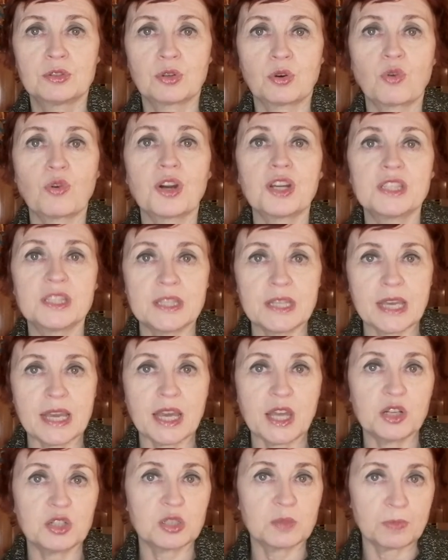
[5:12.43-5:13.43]
towards the
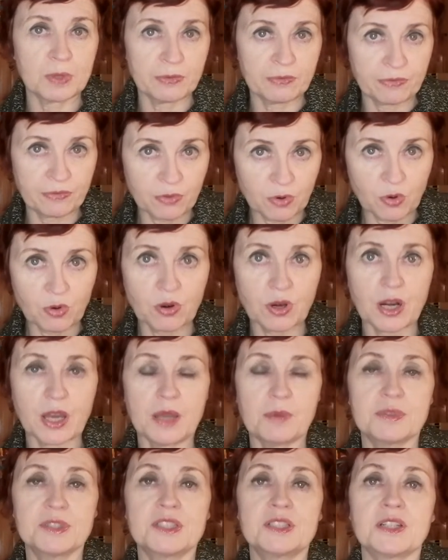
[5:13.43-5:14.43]
end, before
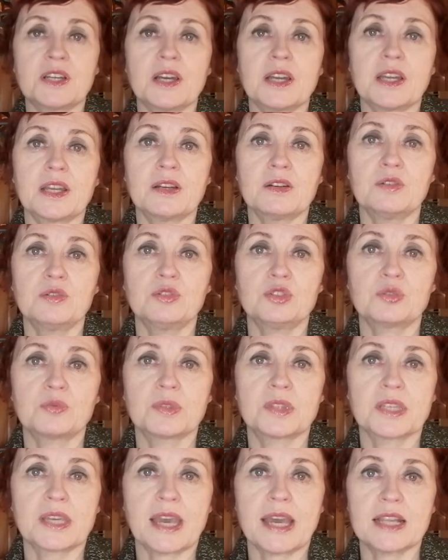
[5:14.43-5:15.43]
I was diagnosed
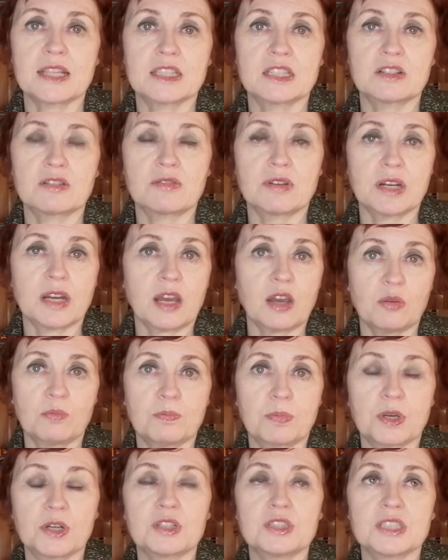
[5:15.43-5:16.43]
with cancer, and how
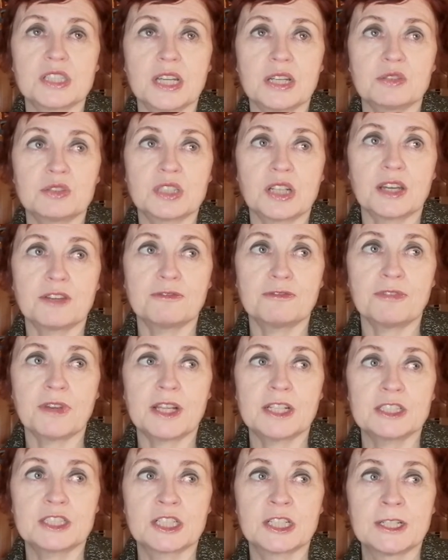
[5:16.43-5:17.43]
burnt out I
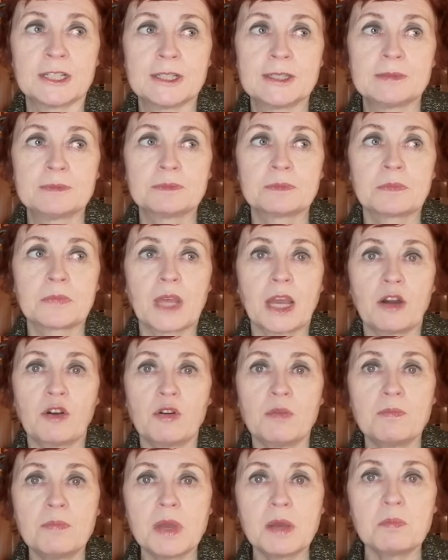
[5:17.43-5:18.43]
felt. I
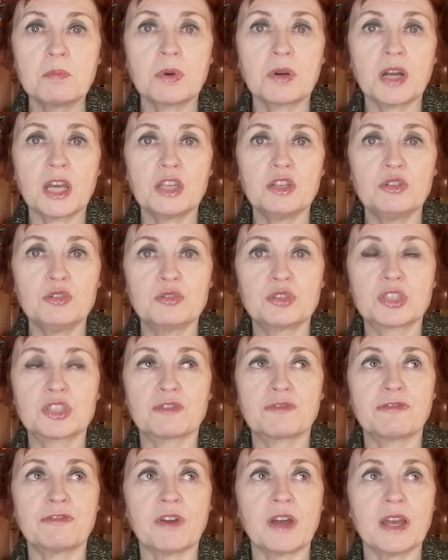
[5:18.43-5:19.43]
remember I used
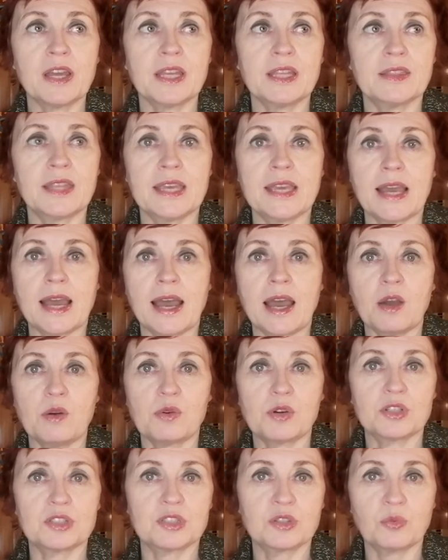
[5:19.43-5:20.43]
to find the
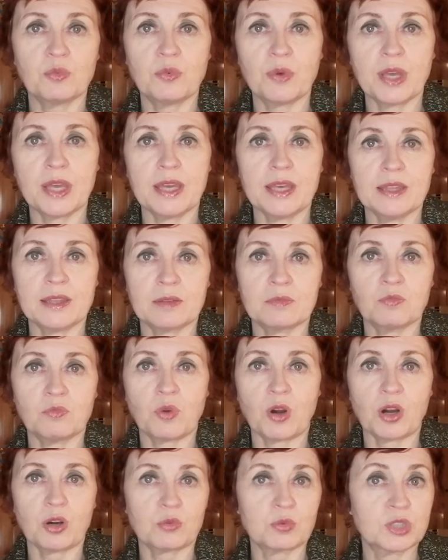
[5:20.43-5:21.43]
hours, the way that
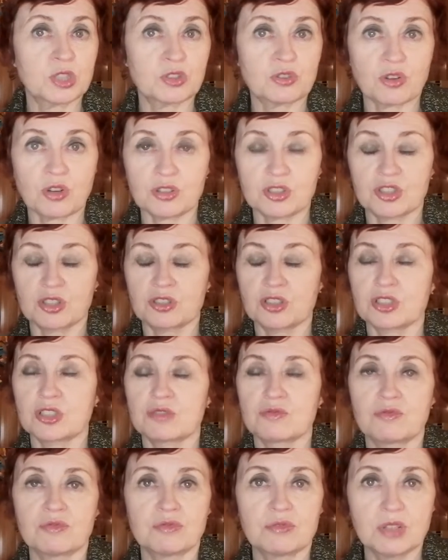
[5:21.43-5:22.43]
work was structured,
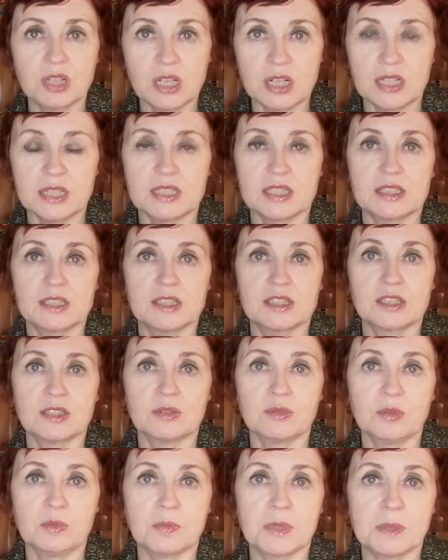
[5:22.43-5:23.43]
just really didn't
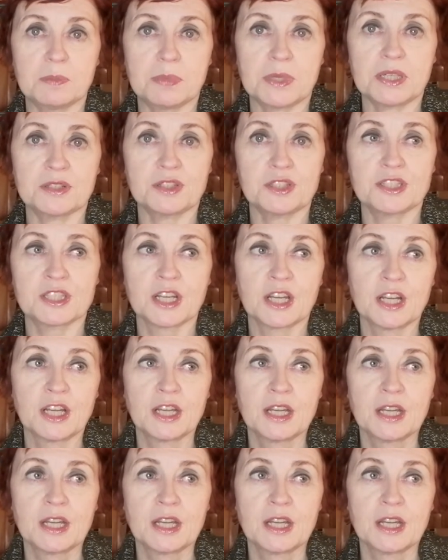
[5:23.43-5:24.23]
suit me, because,